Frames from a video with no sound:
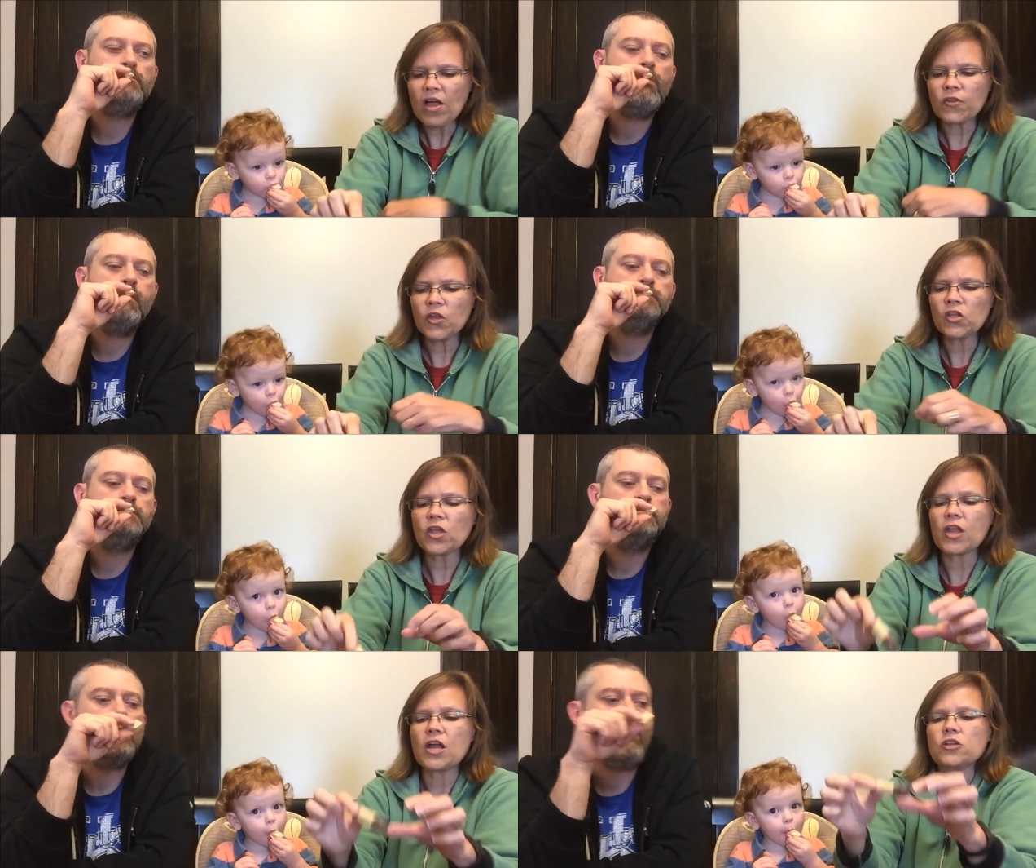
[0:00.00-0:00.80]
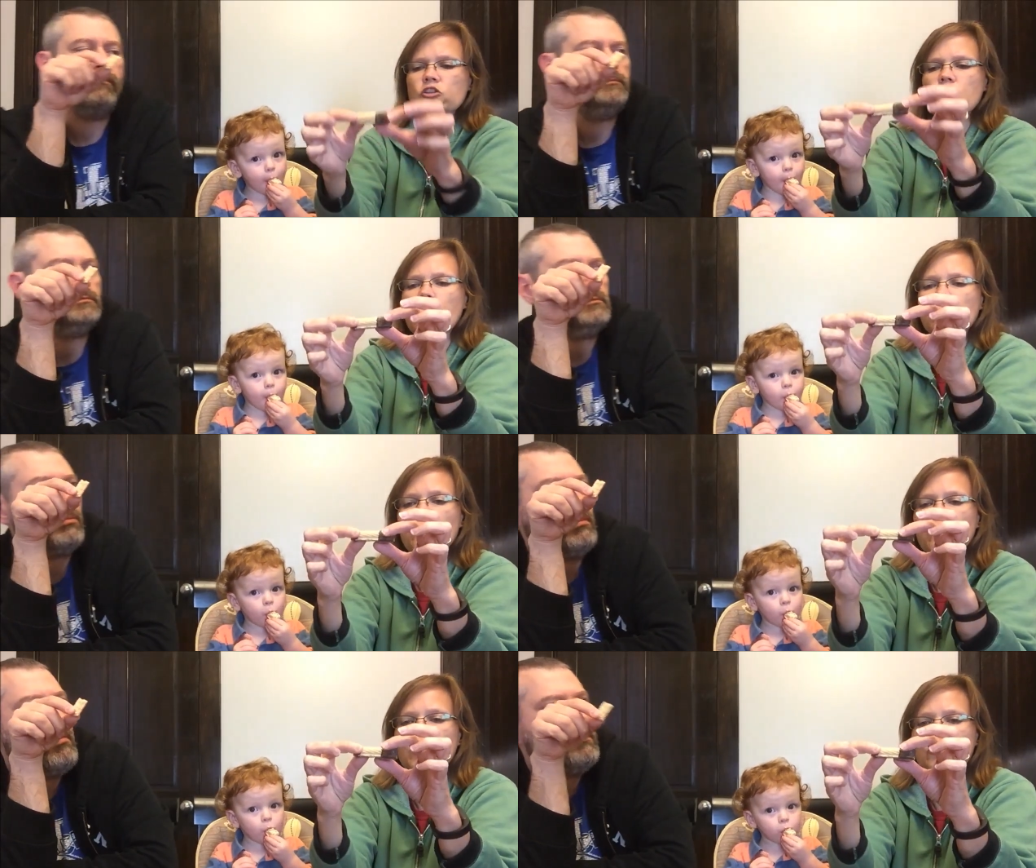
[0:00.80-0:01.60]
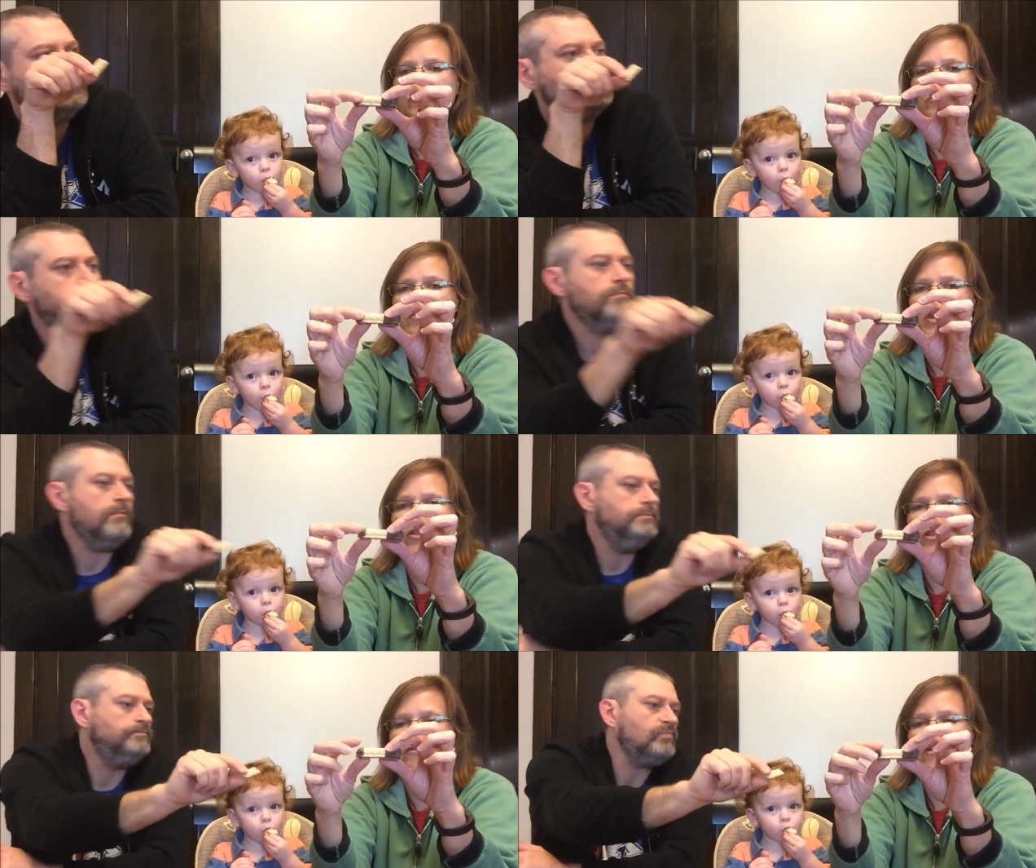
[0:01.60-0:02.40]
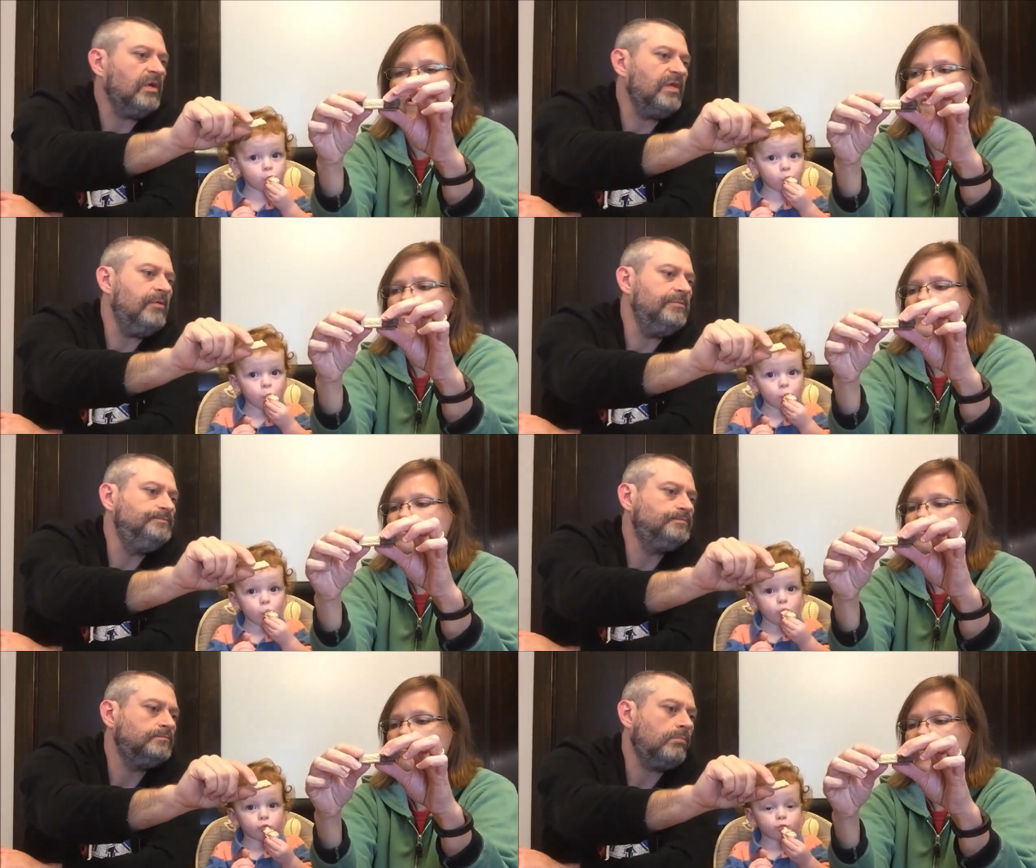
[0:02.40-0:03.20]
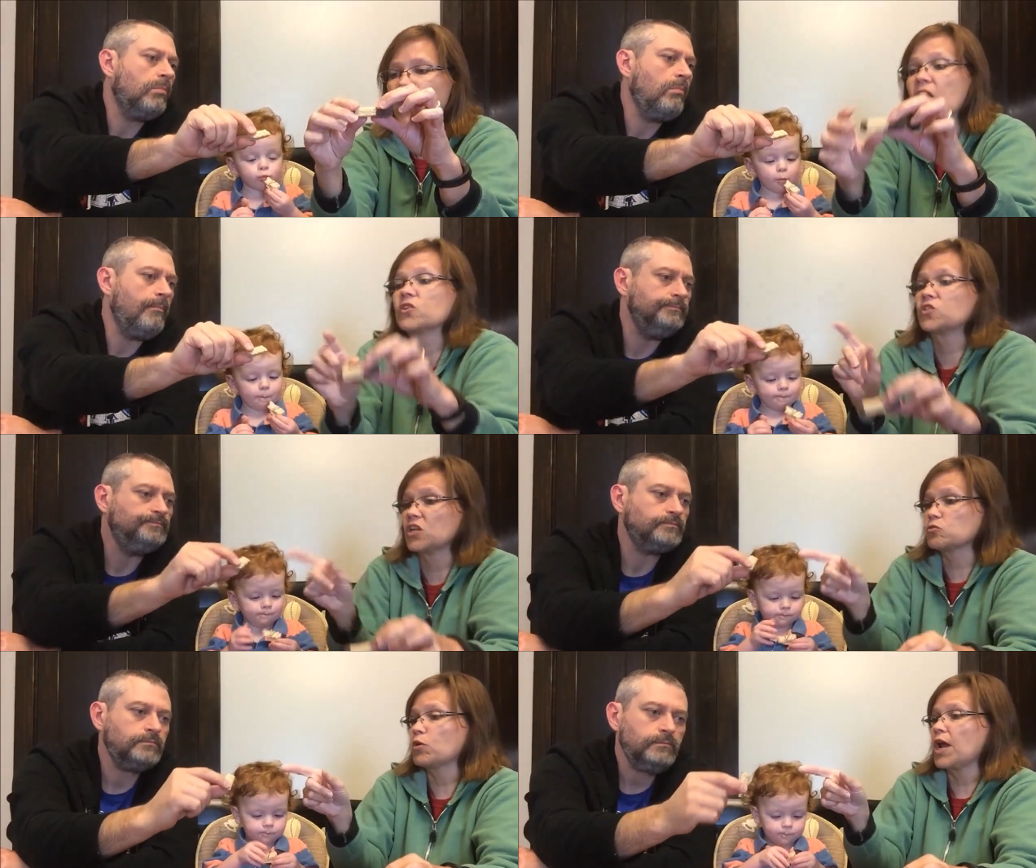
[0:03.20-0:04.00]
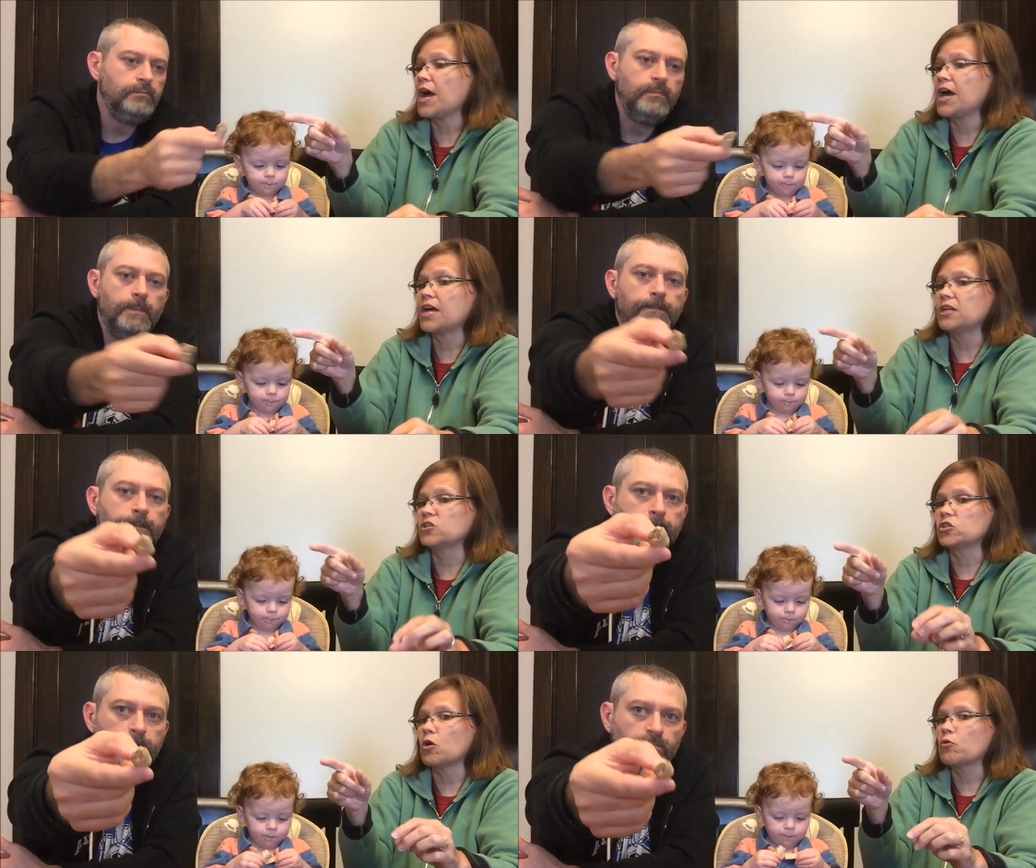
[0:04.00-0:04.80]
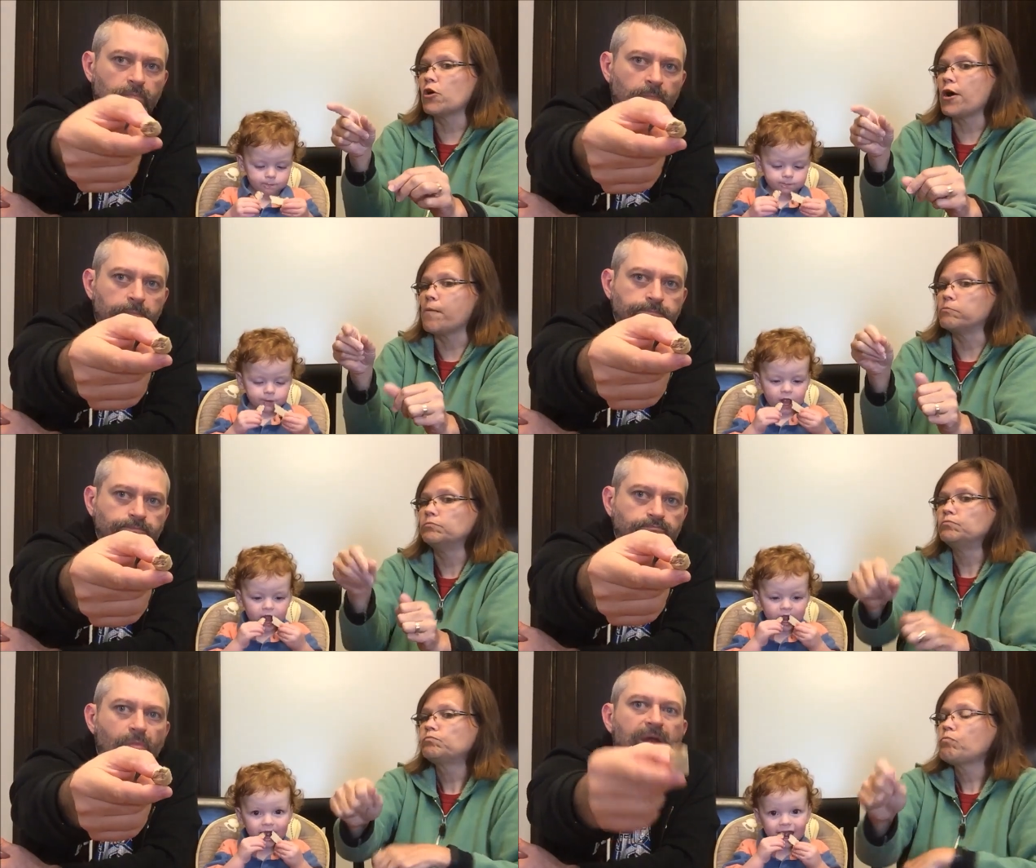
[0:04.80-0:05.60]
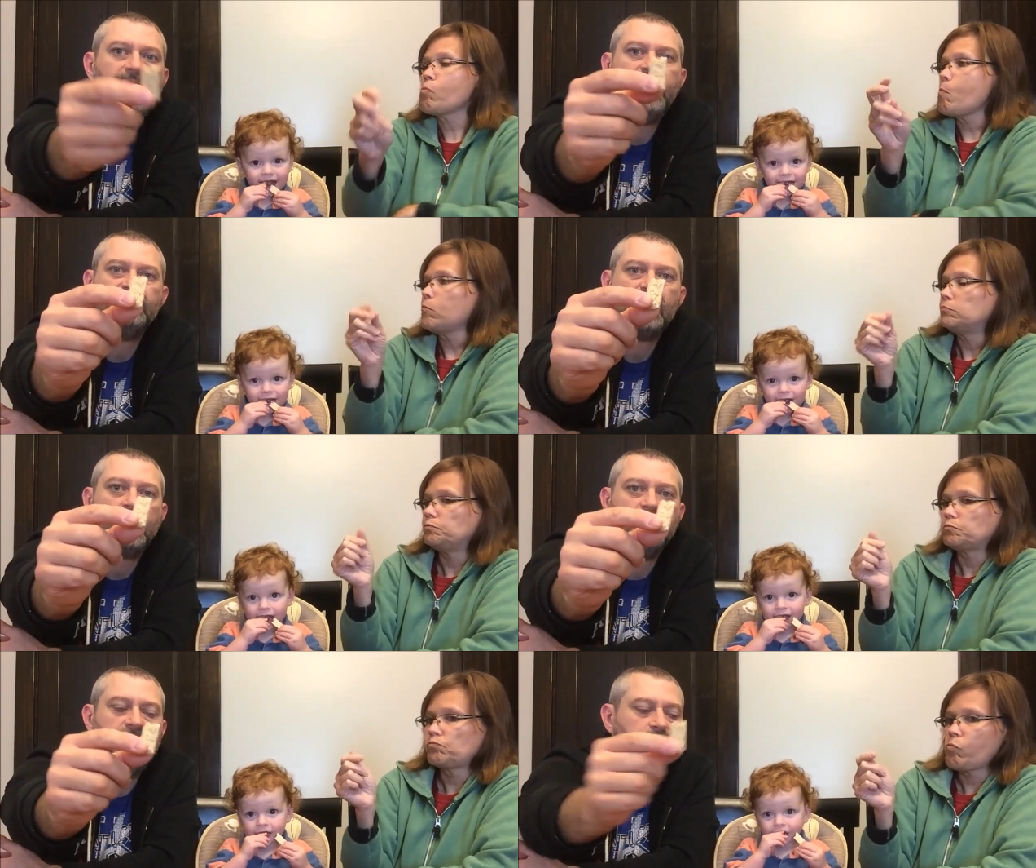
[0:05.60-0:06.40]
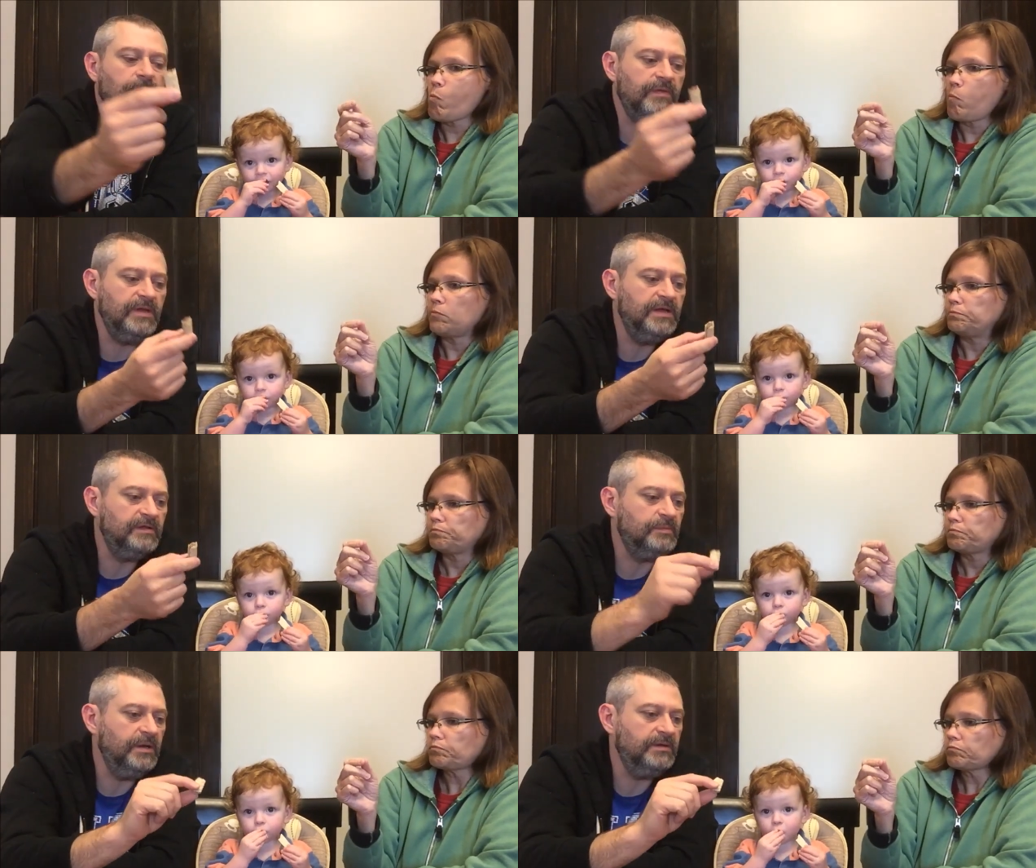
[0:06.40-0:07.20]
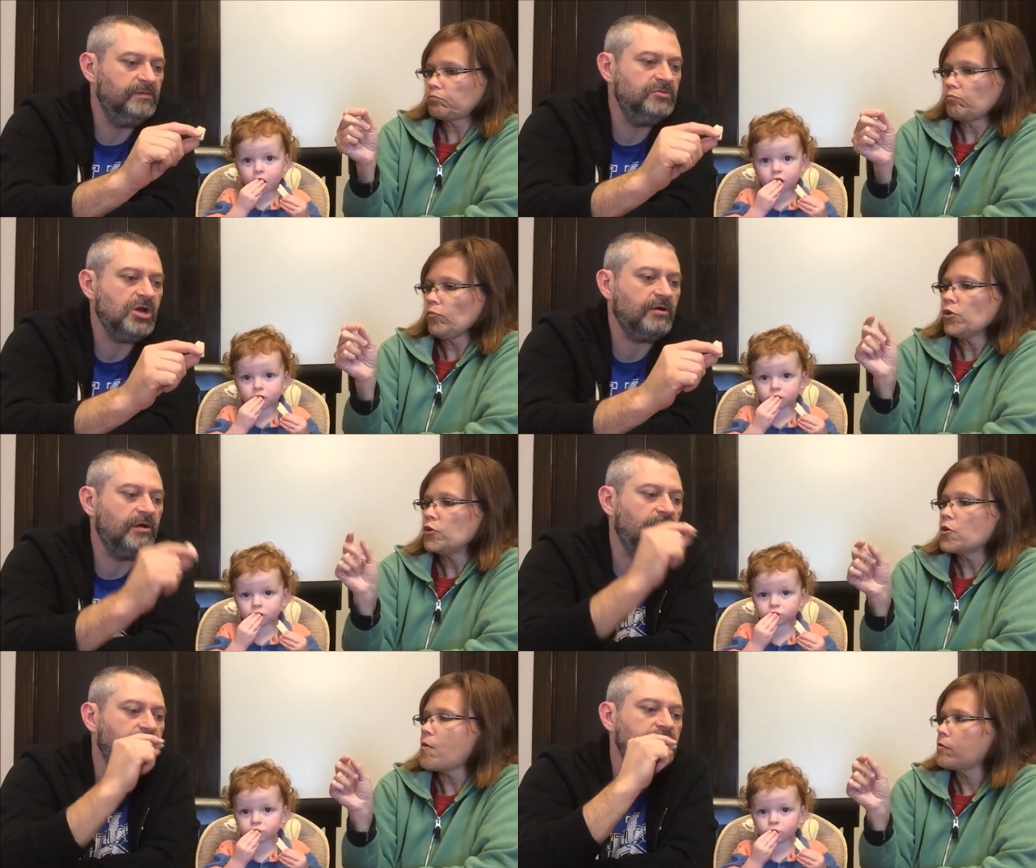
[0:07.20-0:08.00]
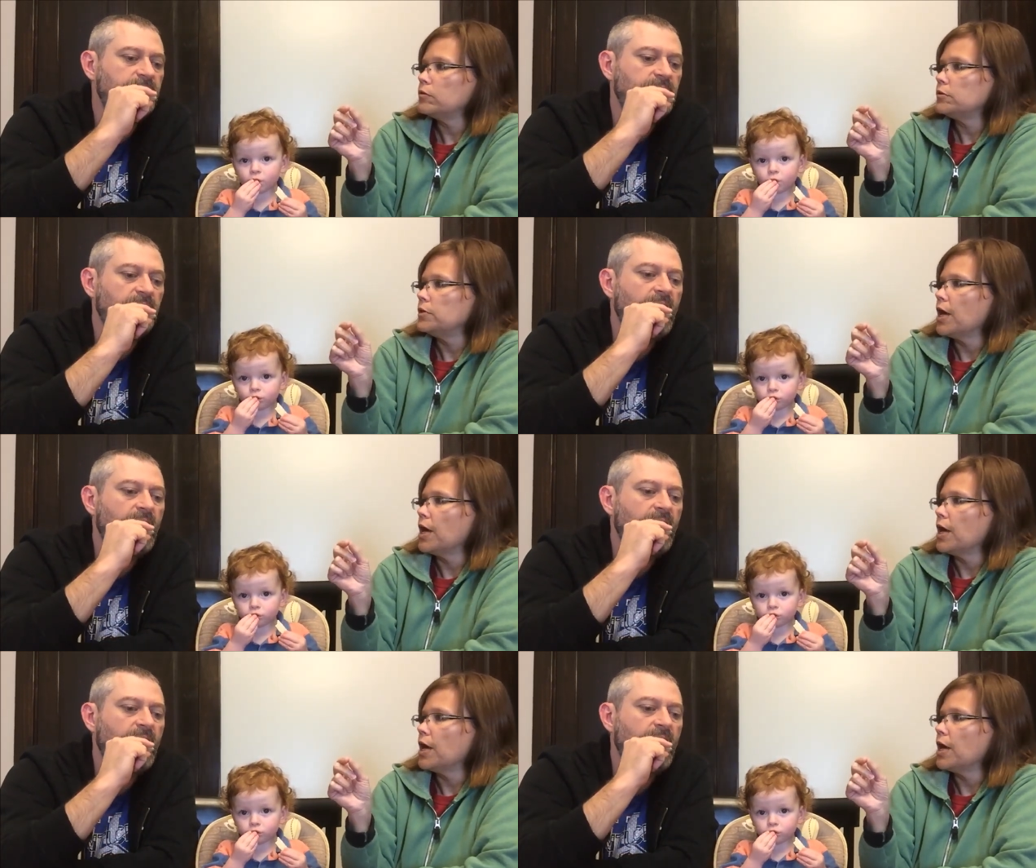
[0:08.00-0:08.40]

Speaker 1: I think that has chocolate running through the middle of
Speaker 2: it. Like that one?
Speaker 1: Yes, that's what I had. It's so good.
Speaker 2: Mine doesn't have chocolate dipped on the ends, but it's chocolate all through the middle.